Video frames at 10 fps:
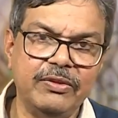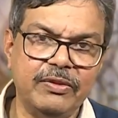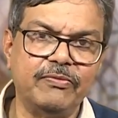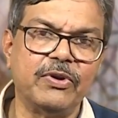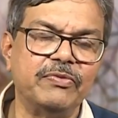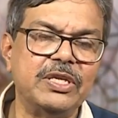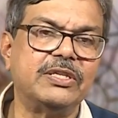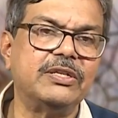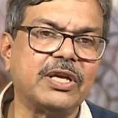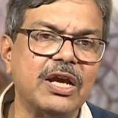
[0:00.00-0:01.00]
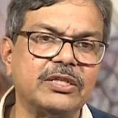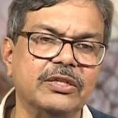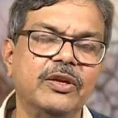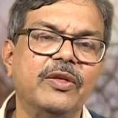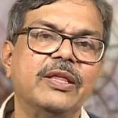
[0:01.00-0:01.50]
from this discussion,
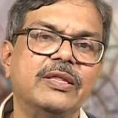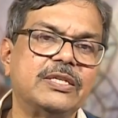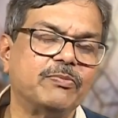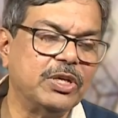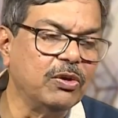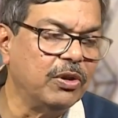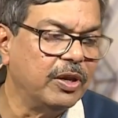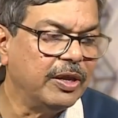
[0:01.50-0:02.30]
this module